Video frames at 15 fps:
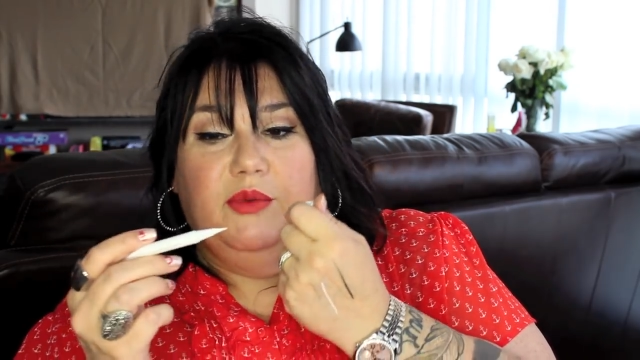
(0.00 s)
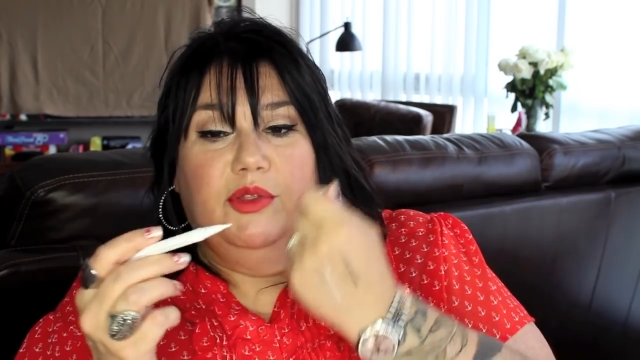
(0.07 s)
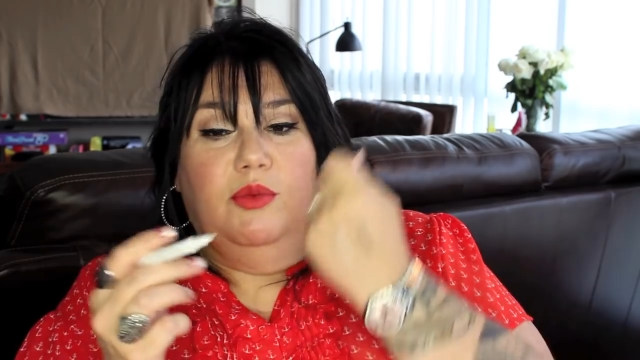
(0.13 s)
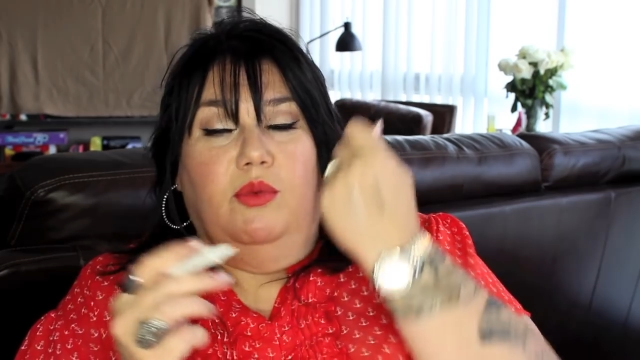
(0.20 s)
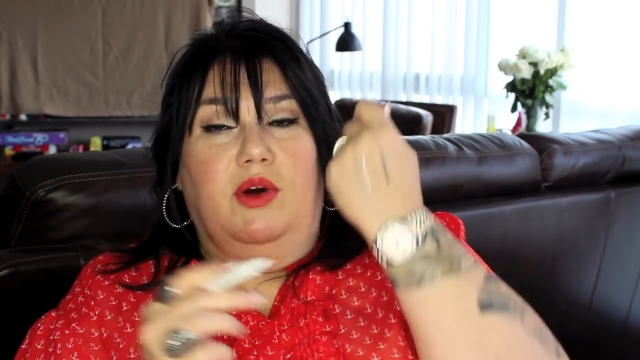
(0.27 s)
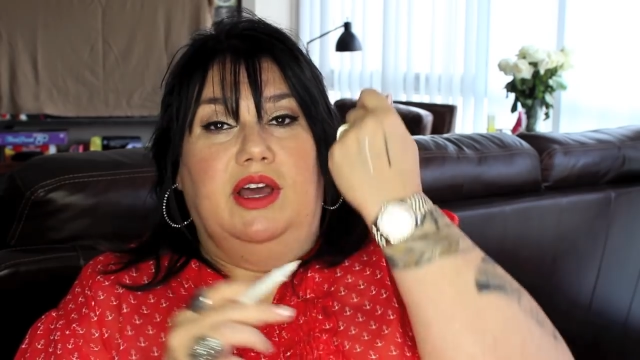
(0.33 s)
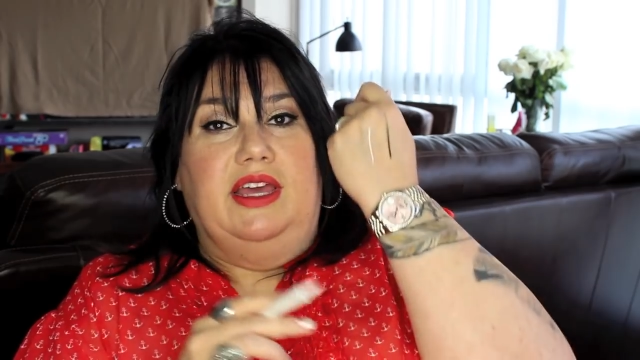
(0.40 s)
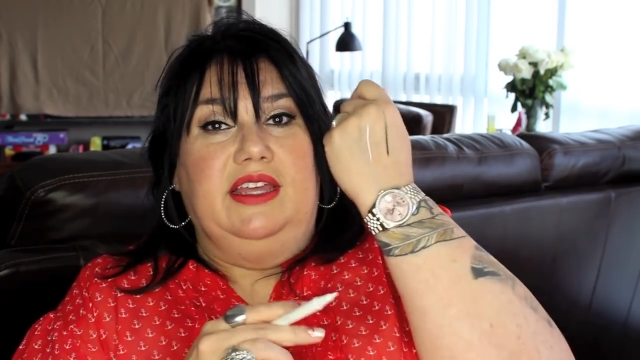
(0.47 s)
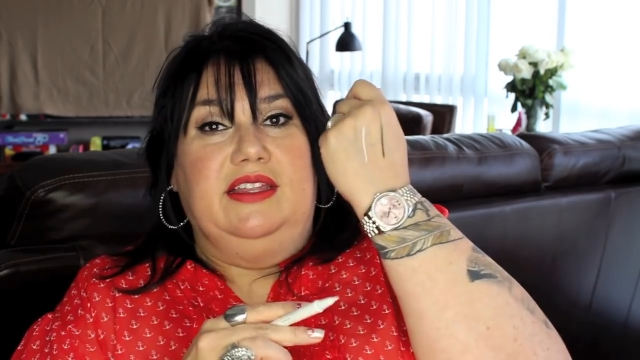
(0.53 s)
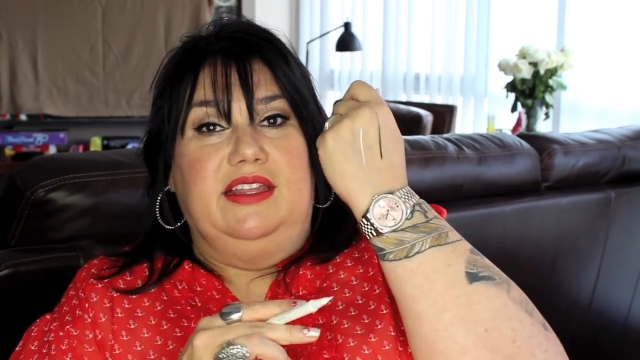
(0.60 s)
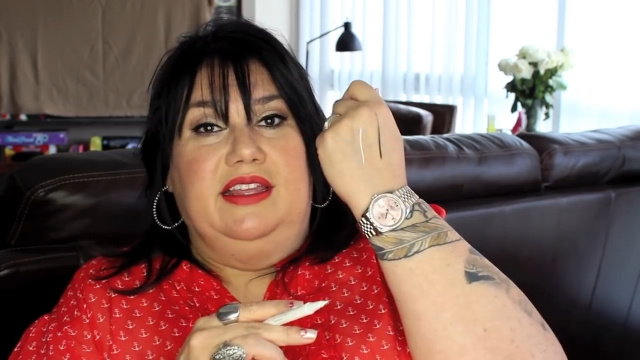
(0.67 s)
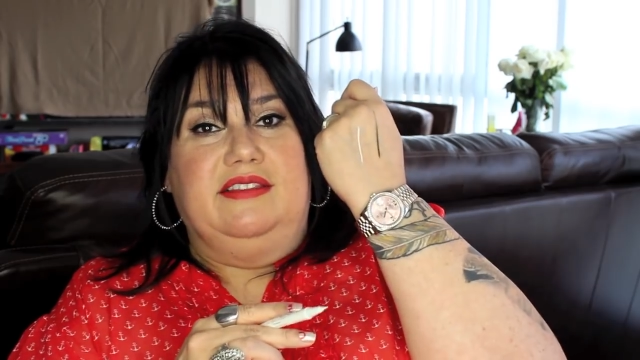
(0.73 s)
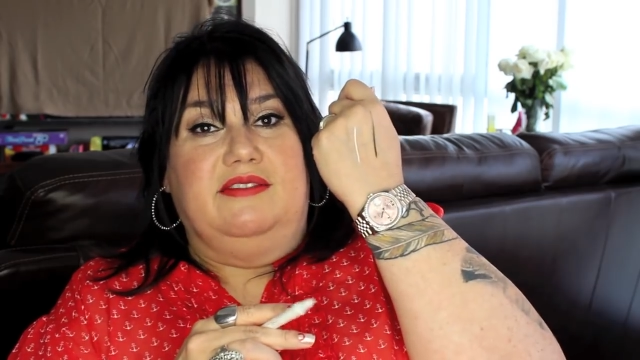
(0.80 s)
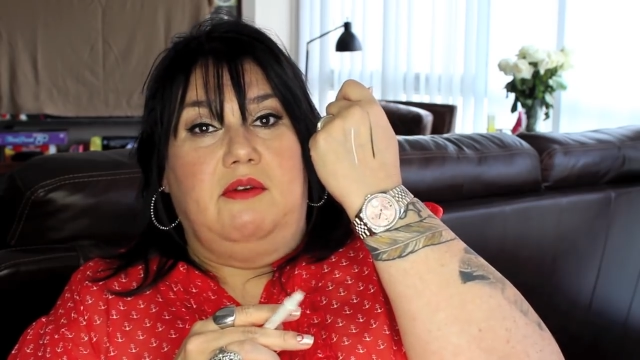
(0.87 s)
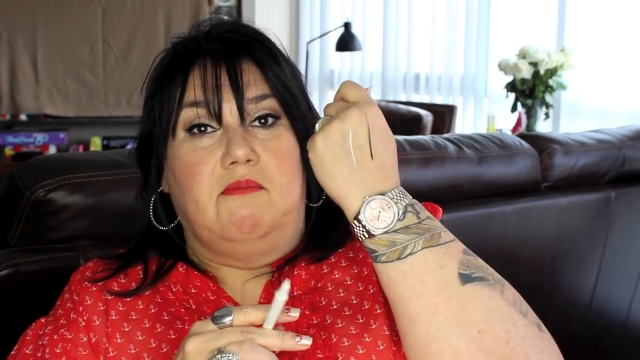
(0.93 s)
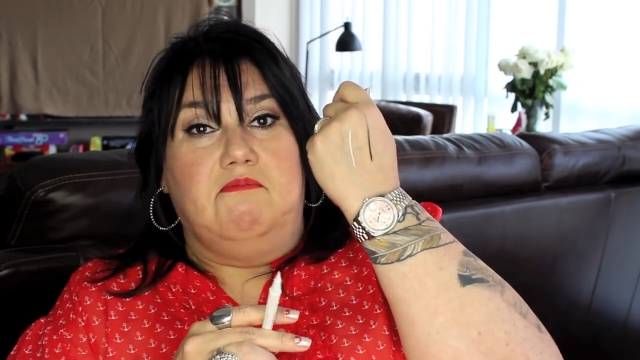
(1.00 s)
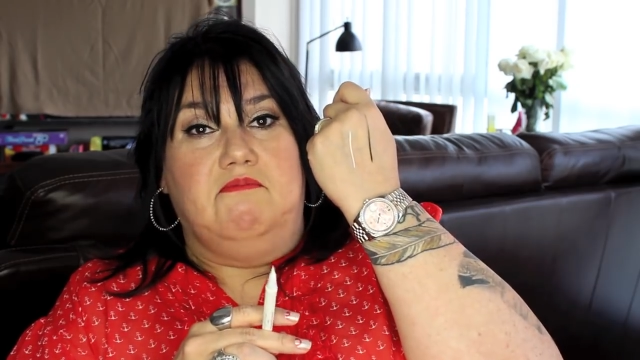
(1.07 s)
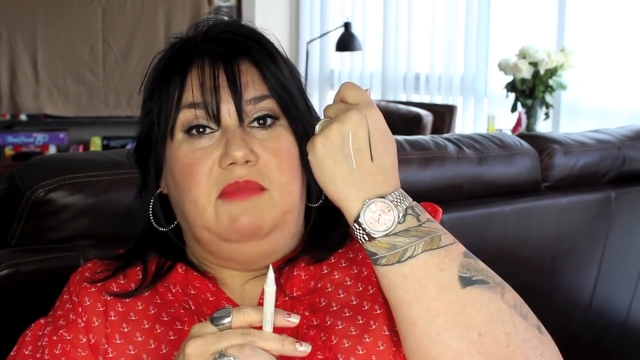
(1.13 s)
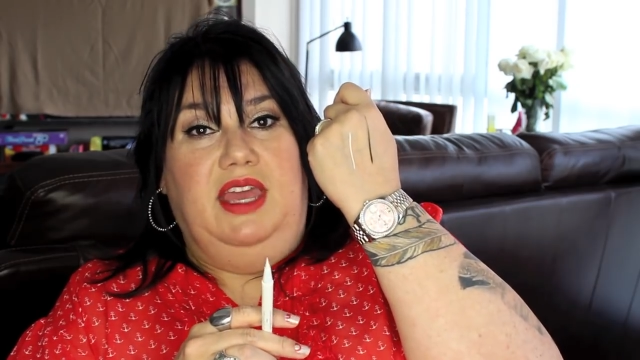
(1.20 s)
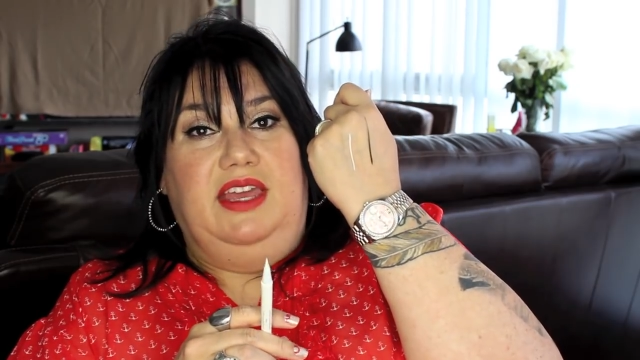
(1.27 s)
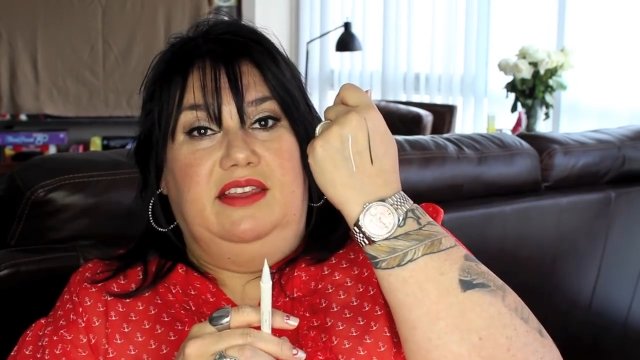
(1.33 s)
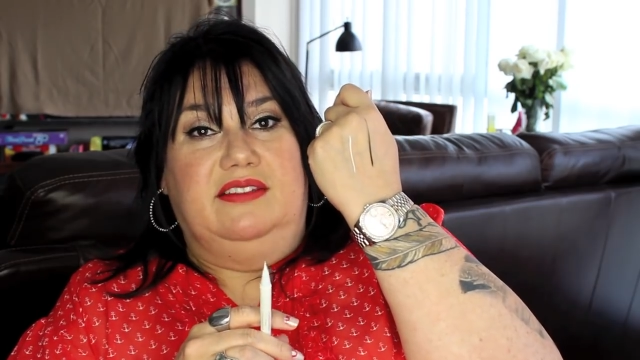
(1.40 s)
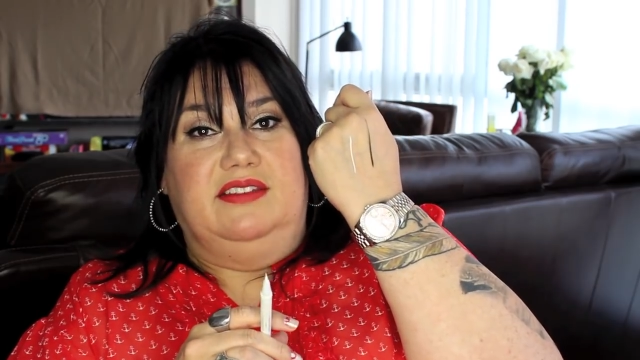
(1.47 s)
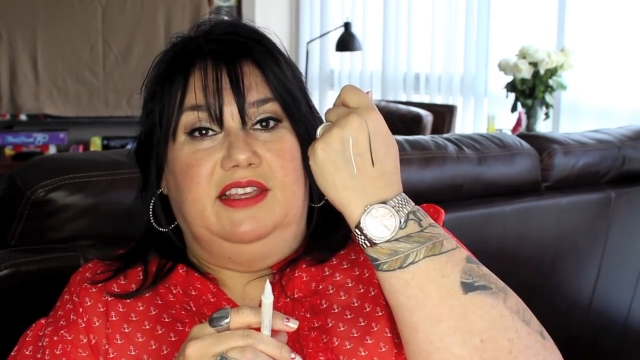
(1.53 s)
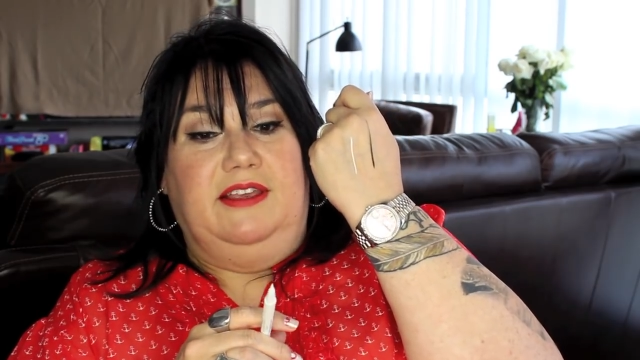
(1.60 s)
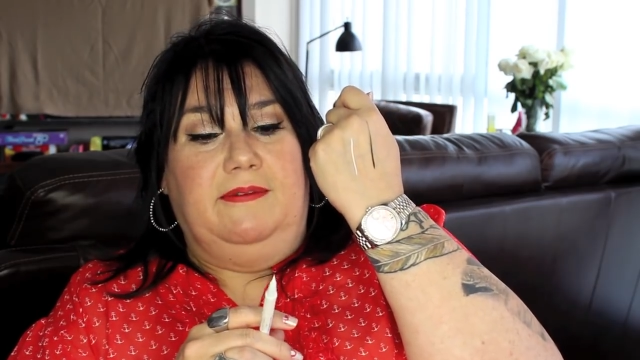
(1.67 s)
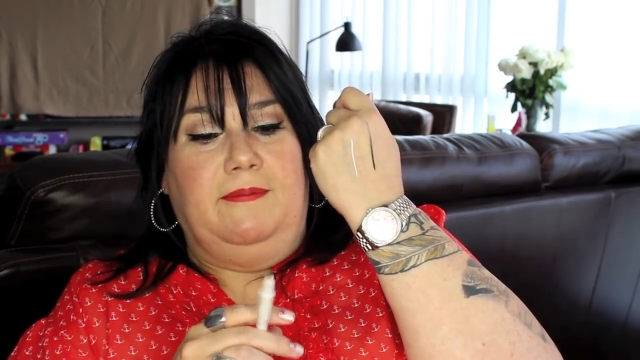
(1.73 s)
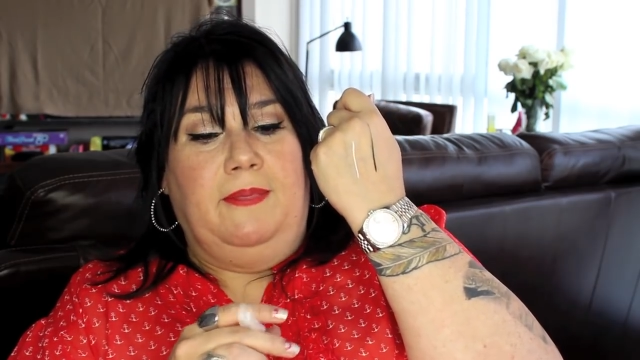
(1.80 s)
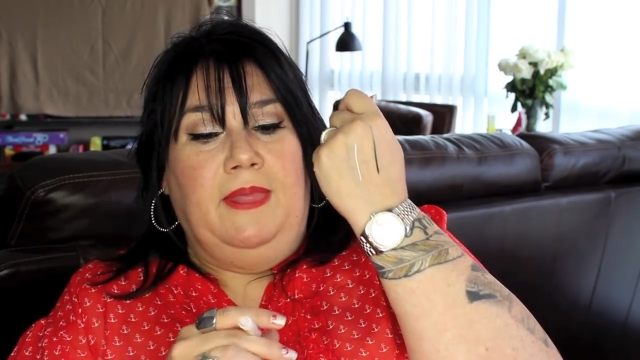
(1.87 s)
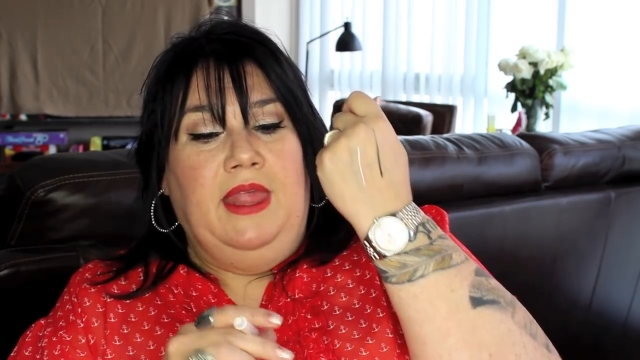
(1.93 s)
with white, it's
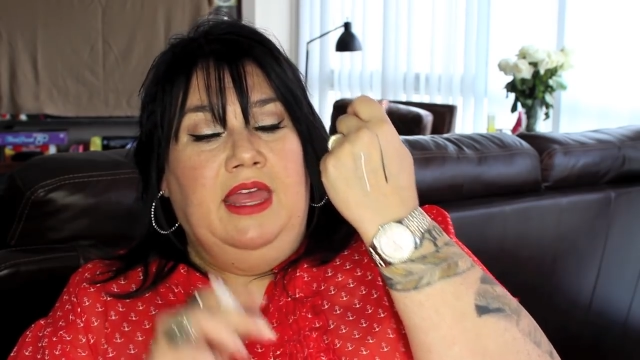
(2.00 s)
amazing.